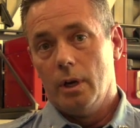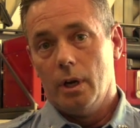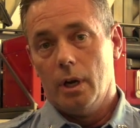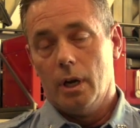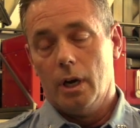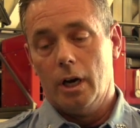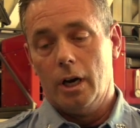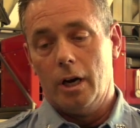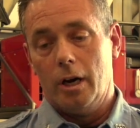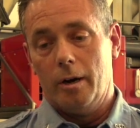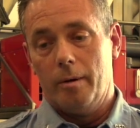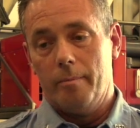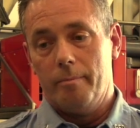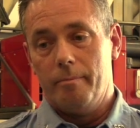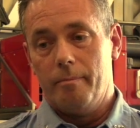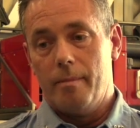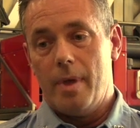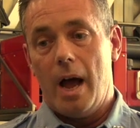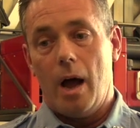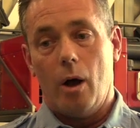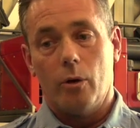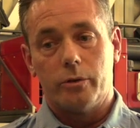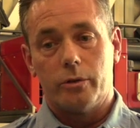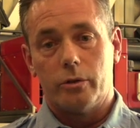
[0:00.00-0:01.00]

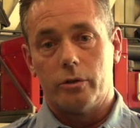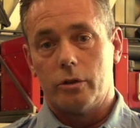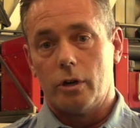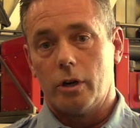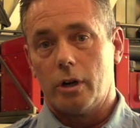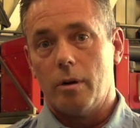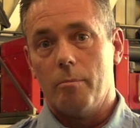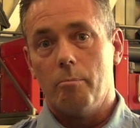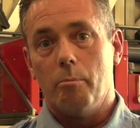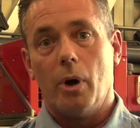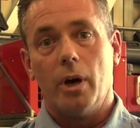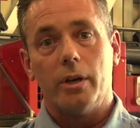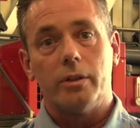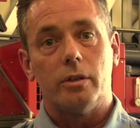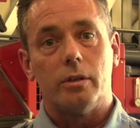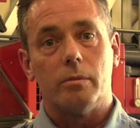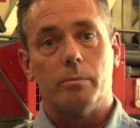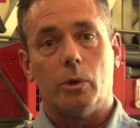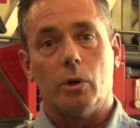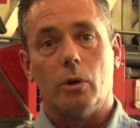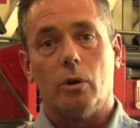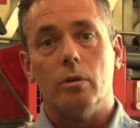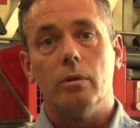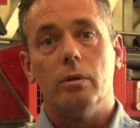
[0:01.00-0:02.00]
Houses are
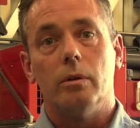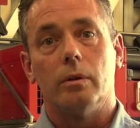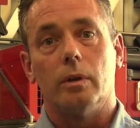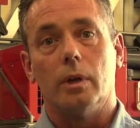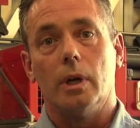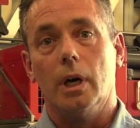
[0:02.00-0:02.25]
combustible.